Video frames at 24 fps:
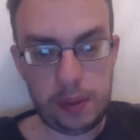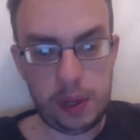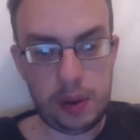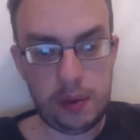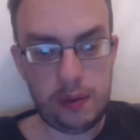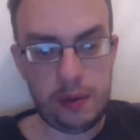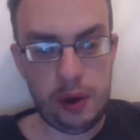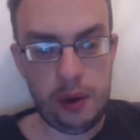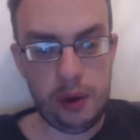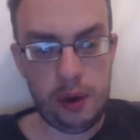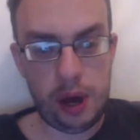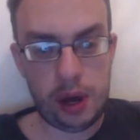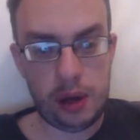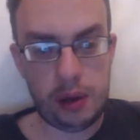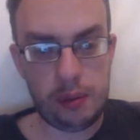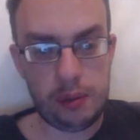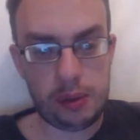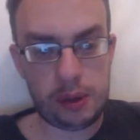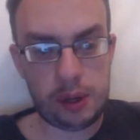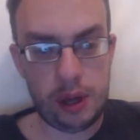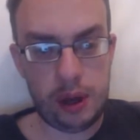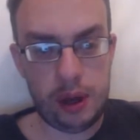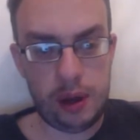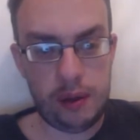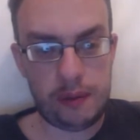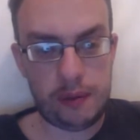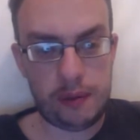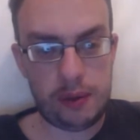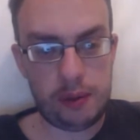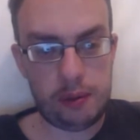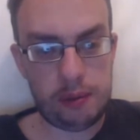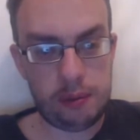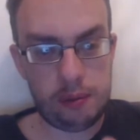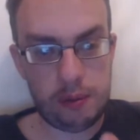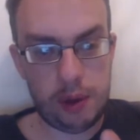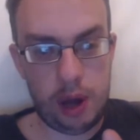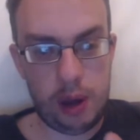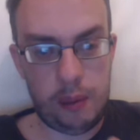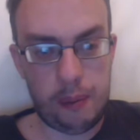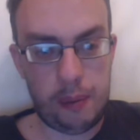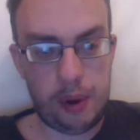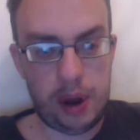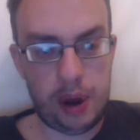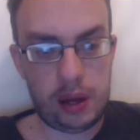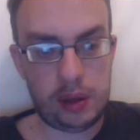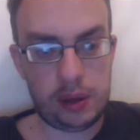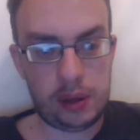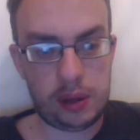few items that I've and
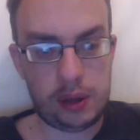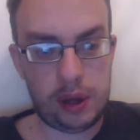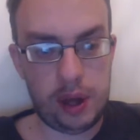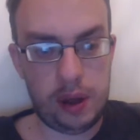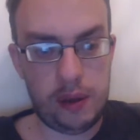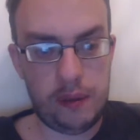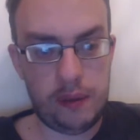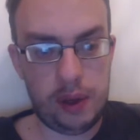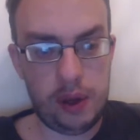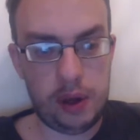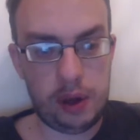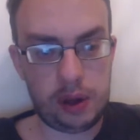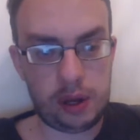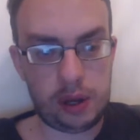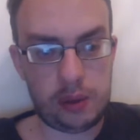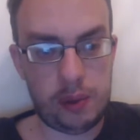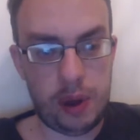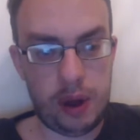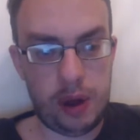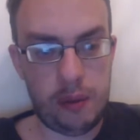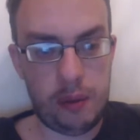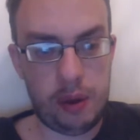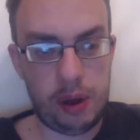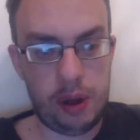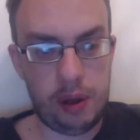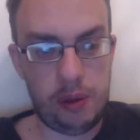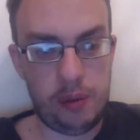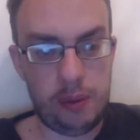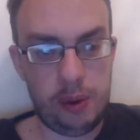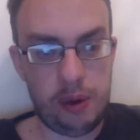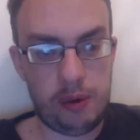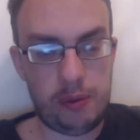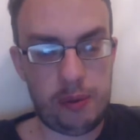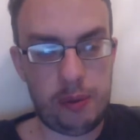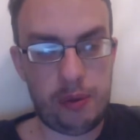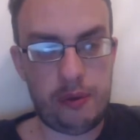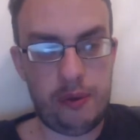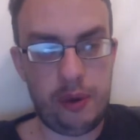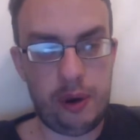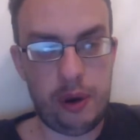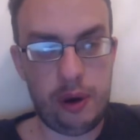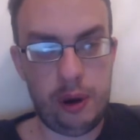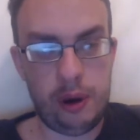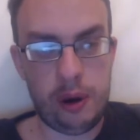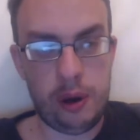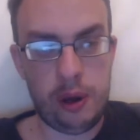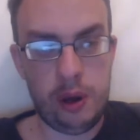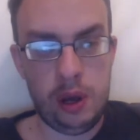brands that I've not experimented with
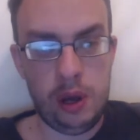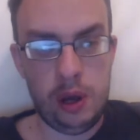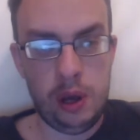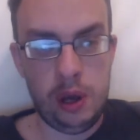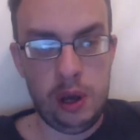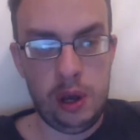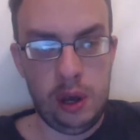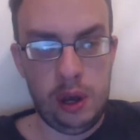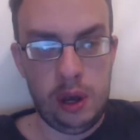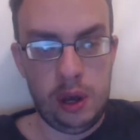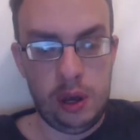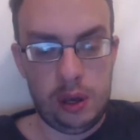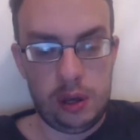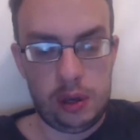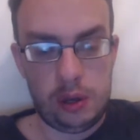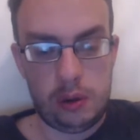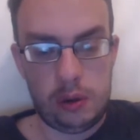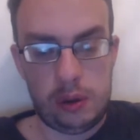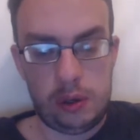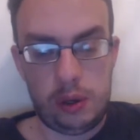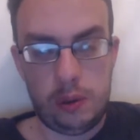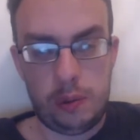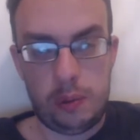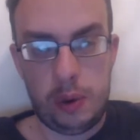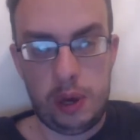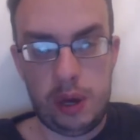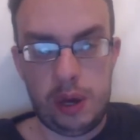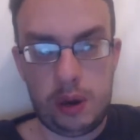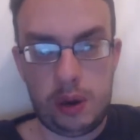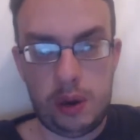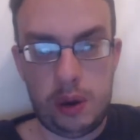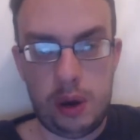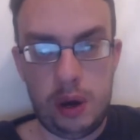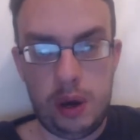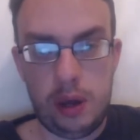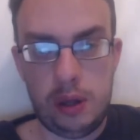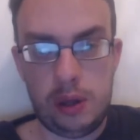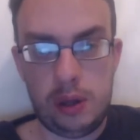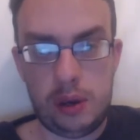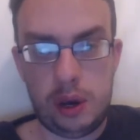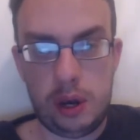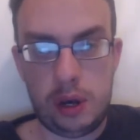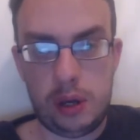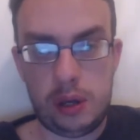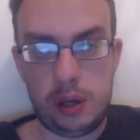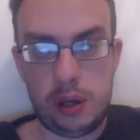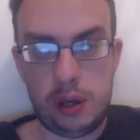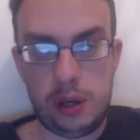before. So it should be quite
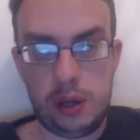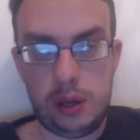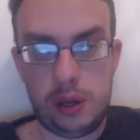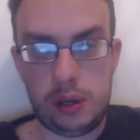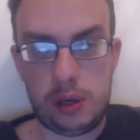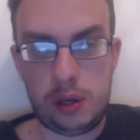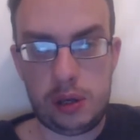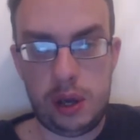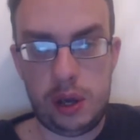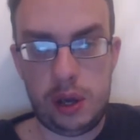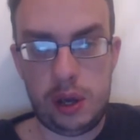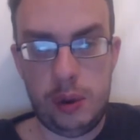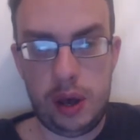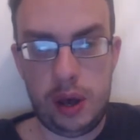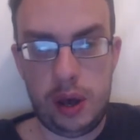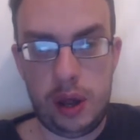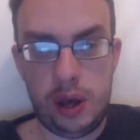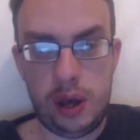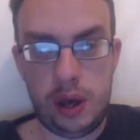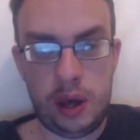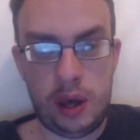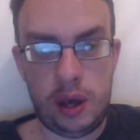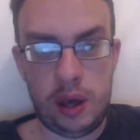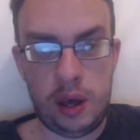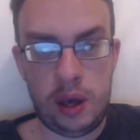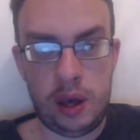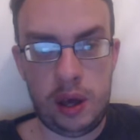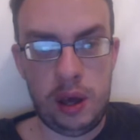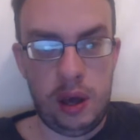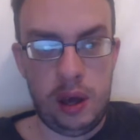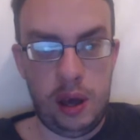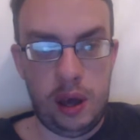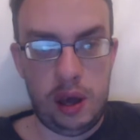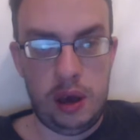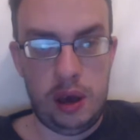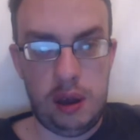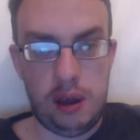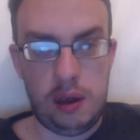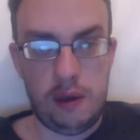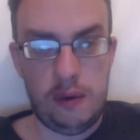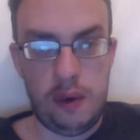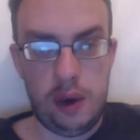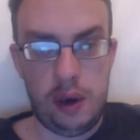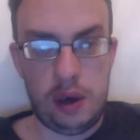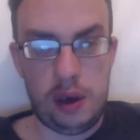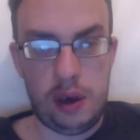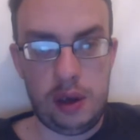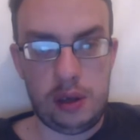interesting to see whether any
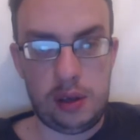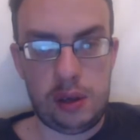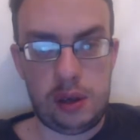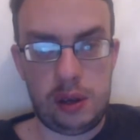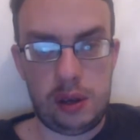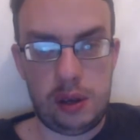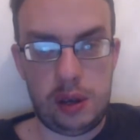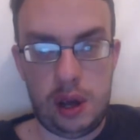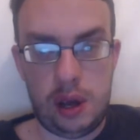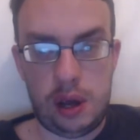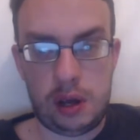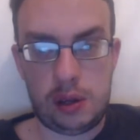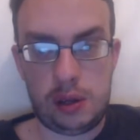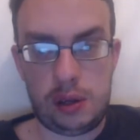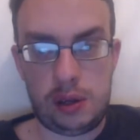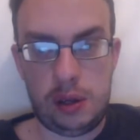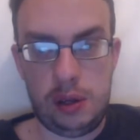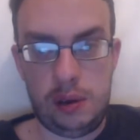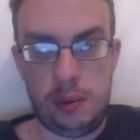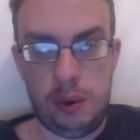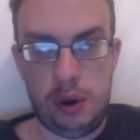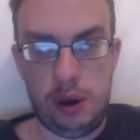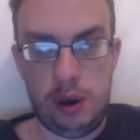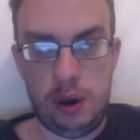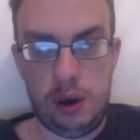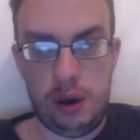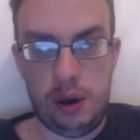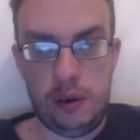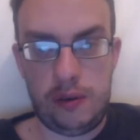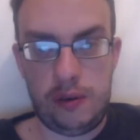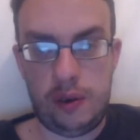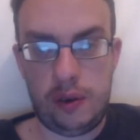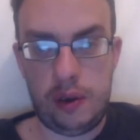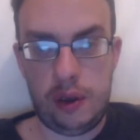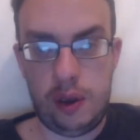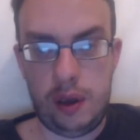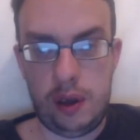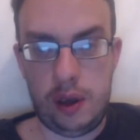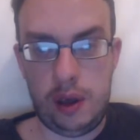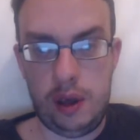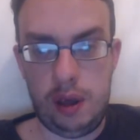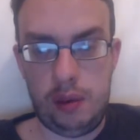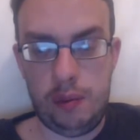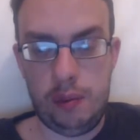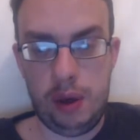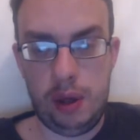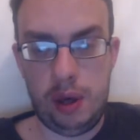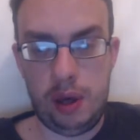of it is actually worth
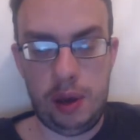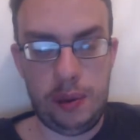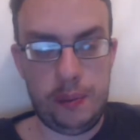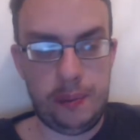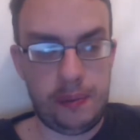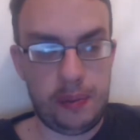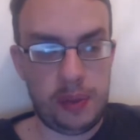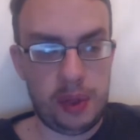any money.